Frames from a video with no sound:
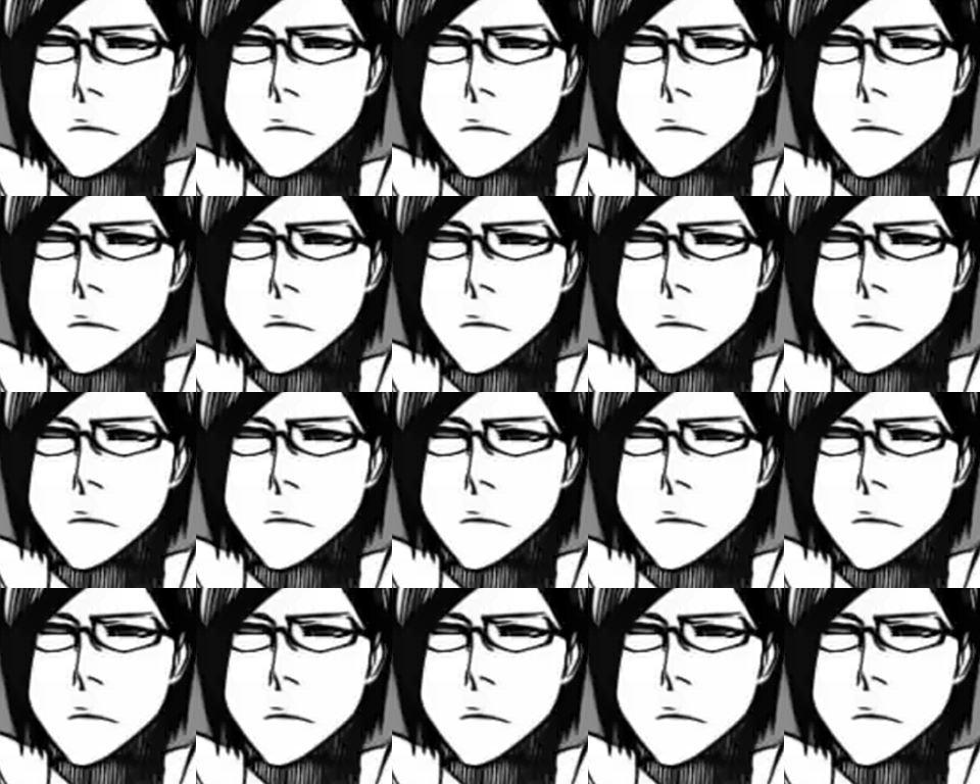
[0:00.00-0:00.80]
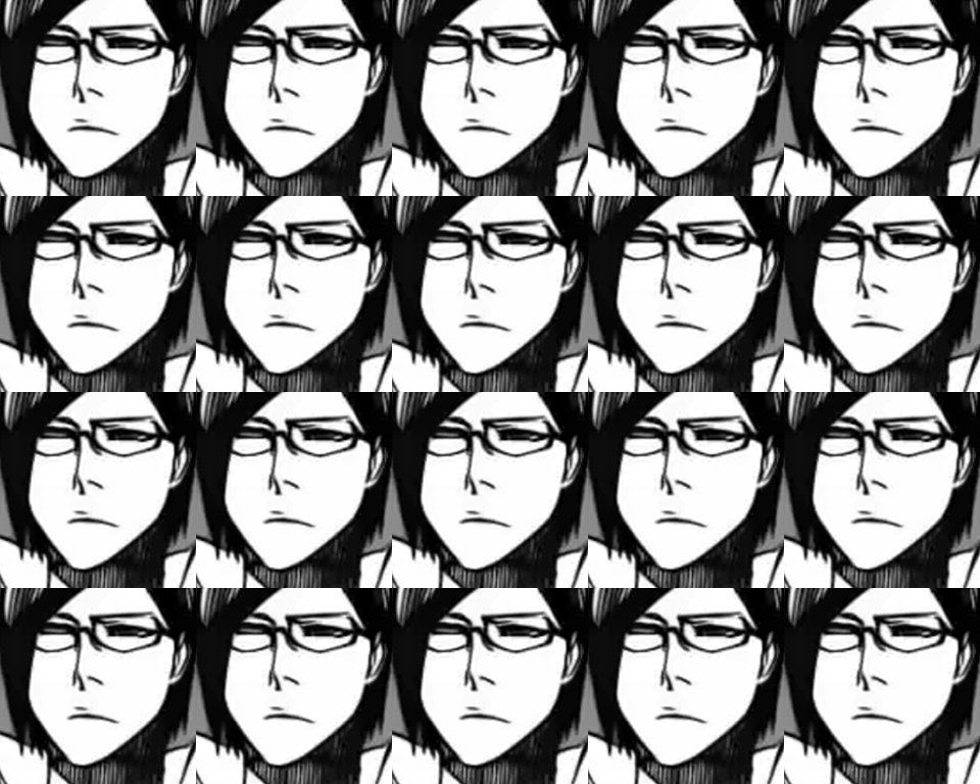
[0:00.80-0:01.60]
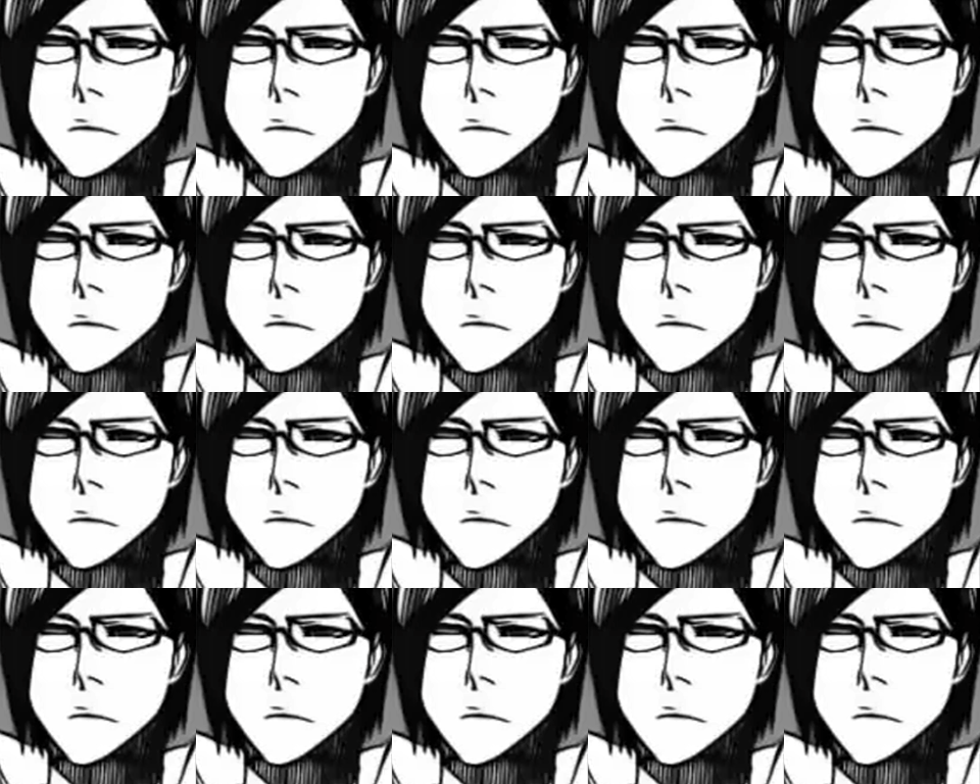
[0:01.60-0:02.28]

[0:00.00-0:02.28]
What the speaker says: This is a still picture; no speech is visible.